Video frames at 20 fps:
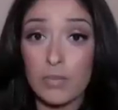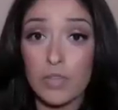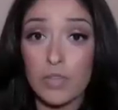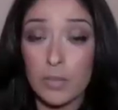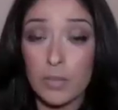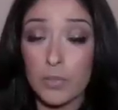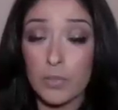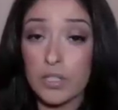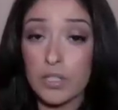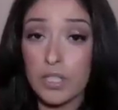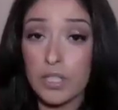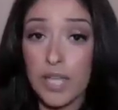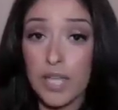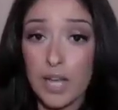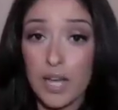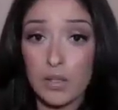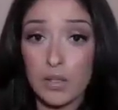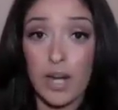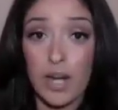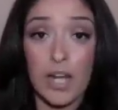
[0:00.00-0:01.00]
they burn to the
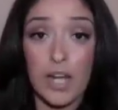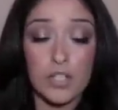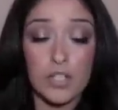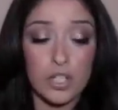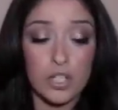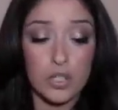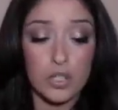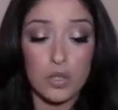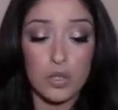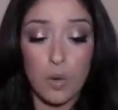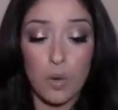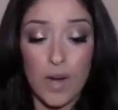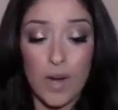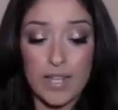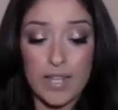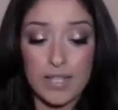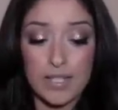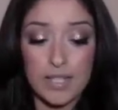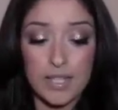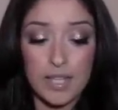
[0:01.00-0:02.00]
outer edge, and you don't
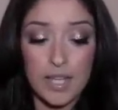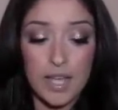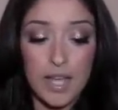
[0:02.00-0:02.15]
waste